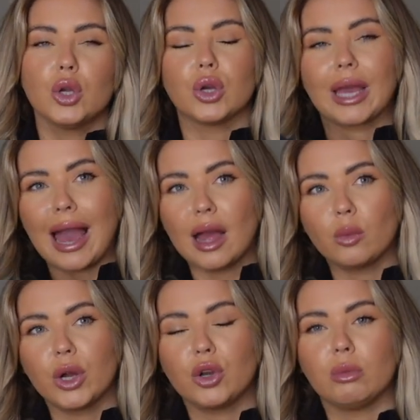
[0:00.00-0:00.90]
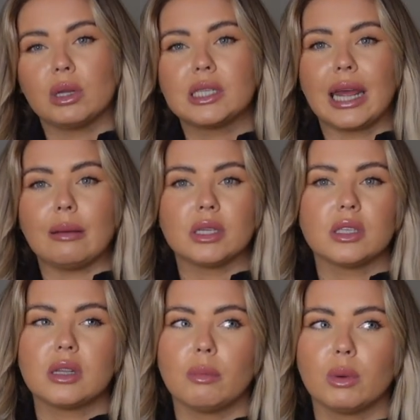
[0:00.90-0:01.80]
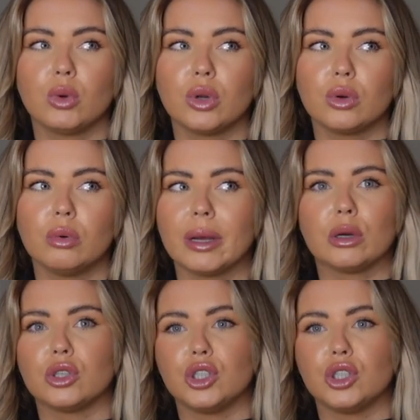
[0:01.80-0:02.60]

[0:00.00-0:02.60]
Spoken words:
you can wear numerous times and someone won't go, oh my god,